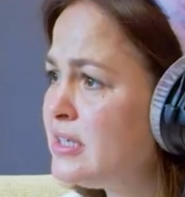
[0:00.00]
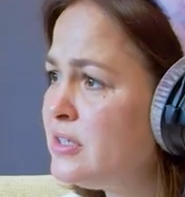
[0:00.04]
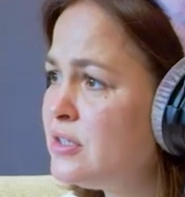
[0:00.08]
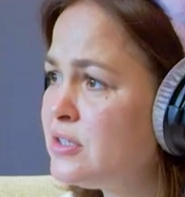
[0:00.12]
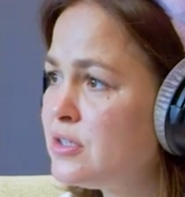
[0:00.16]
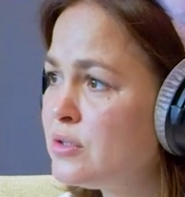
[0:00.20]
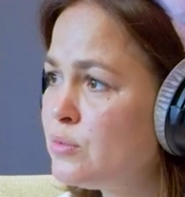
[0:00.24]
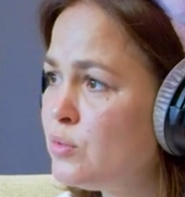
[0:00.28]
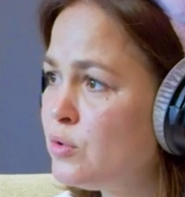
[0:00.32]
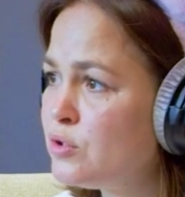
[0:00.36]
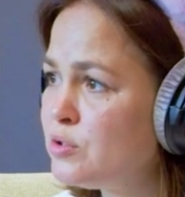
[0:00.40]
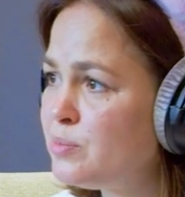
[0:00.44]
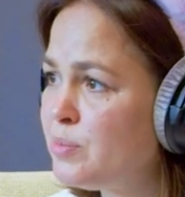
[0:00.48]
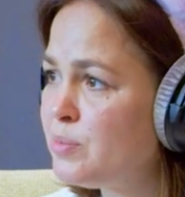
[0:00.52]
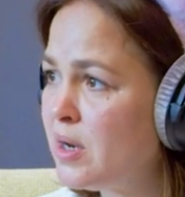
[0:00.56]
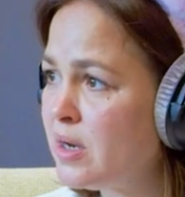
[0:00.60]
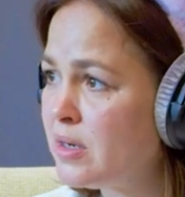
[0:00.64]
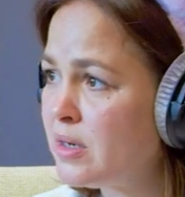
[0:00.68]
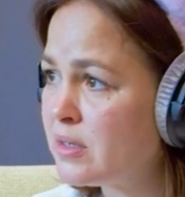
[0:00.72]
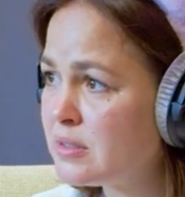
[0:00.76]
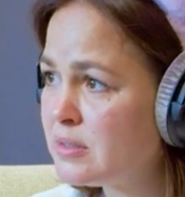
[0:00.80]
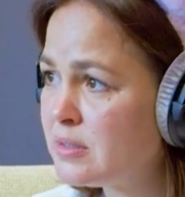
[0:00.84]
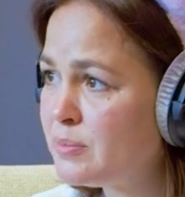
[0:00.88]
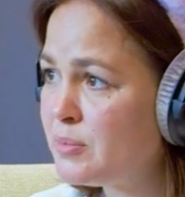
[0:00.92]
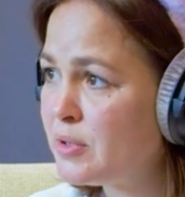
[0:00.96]
you to the water
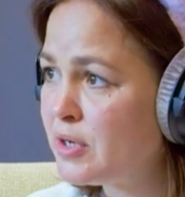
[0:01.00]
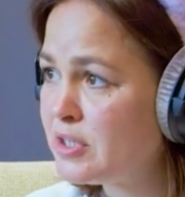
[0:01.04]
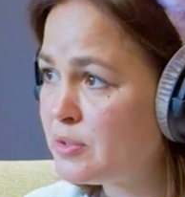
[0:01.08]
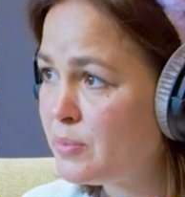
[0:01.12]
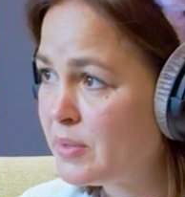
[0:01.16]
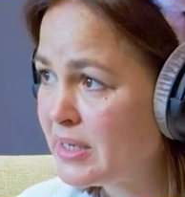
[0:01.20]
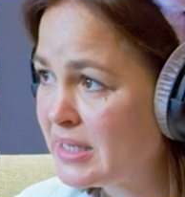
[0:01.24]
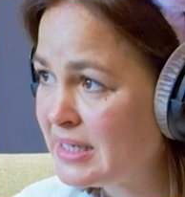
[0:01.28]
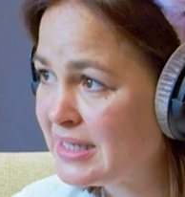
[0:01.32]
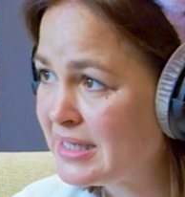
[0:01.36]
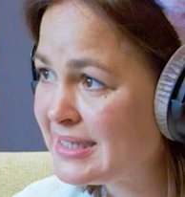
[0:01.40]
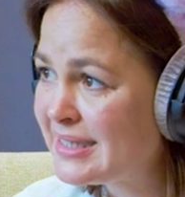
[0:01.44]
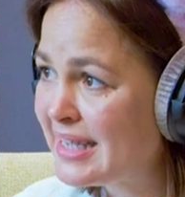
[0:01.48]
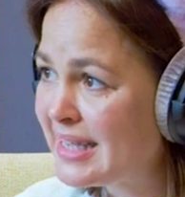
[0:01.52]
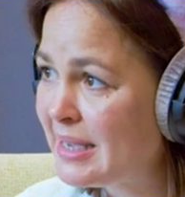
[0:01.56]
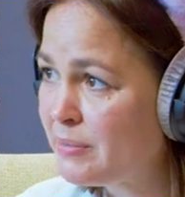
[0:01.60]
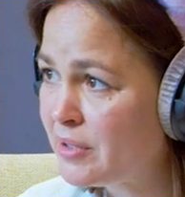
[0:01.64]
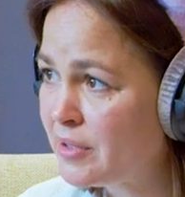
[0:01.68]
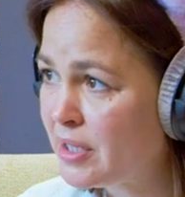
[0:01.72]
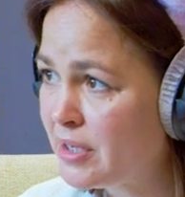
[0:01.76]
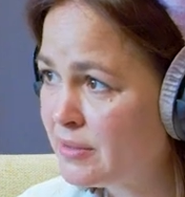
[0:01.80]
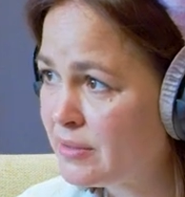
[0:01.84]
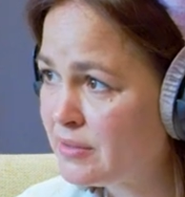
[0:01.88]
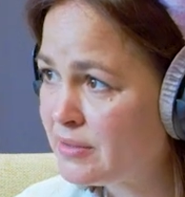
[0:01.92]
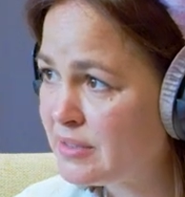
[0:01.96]
parks because we're going to skip
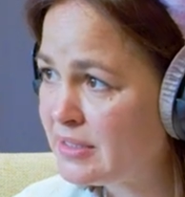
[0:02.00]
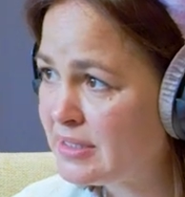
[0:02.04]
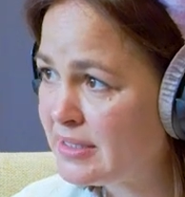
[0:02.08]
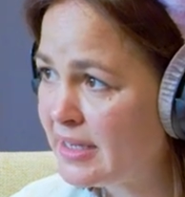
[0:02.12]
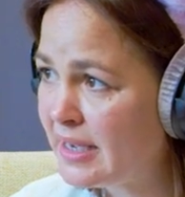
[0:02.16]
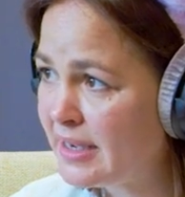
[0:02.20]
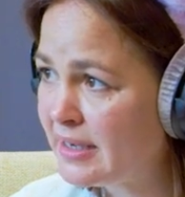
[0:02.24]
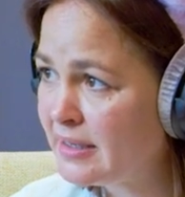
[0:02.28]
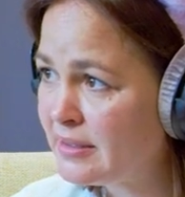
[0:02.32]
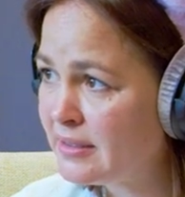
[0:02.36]
those today.